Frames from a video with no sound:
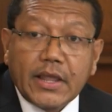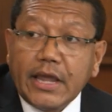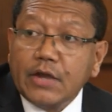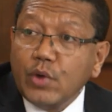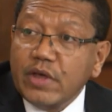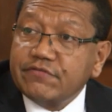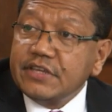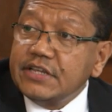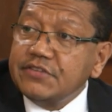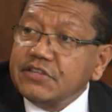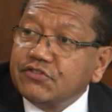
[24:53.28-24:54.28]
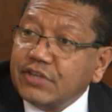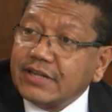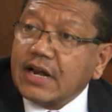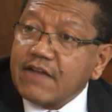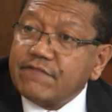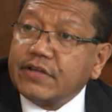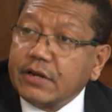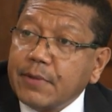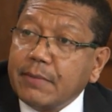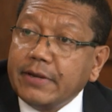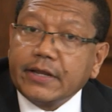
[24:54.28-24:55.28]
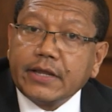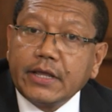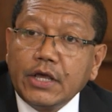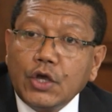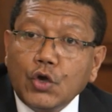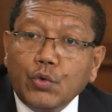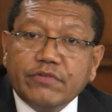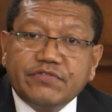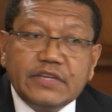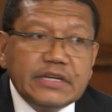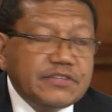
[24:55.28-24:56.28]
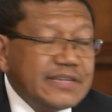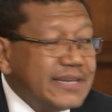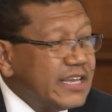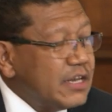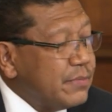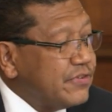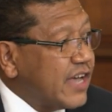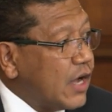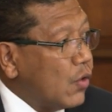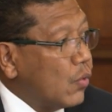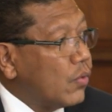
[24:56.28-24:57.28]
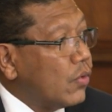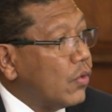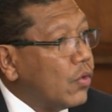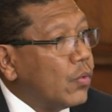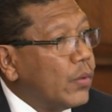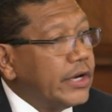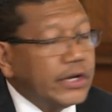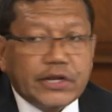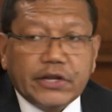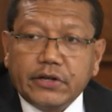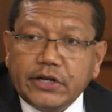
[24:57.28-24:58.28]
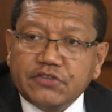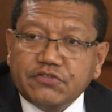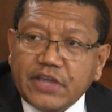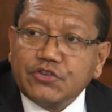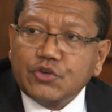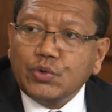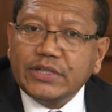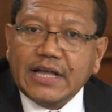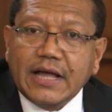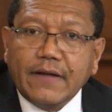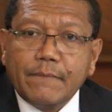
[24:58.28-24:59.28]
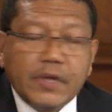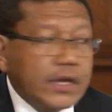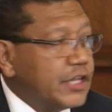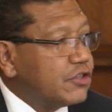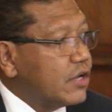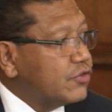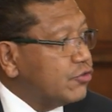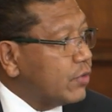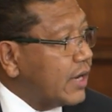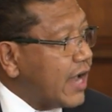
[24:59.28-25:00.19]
And we have seen this in Central African Republic. We have seen this in Guinea-Bissau, when the state coup d'etat, the transitional